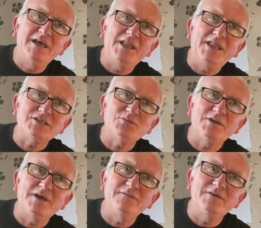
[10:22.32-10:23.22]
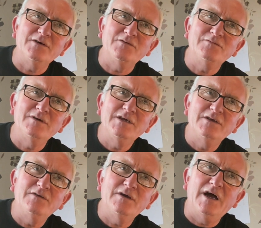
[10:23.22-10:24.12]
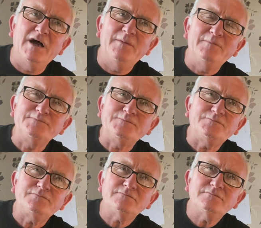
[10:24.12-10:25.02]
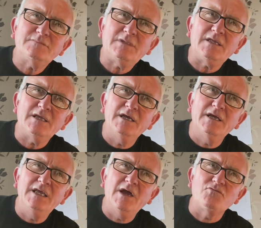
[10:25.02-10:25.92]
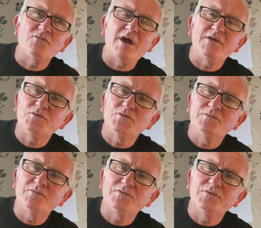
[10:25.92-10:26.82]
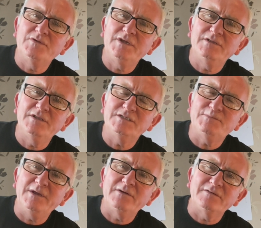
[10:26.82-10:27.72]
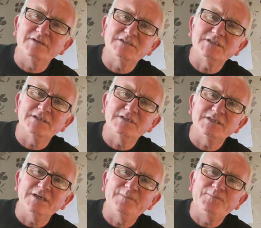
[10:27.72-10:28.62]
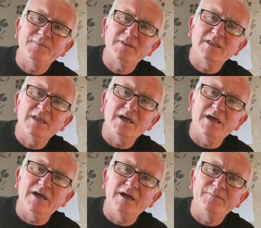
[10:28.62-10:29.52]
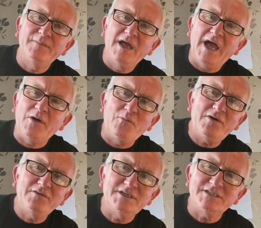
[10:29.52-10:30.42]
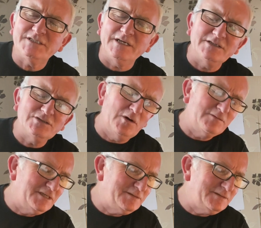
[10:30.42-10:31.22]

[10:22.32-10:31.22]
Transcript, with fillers: and that's what I, you know, um, yeah, right through through the, these periods, and um, and I'm wearing this uh, top says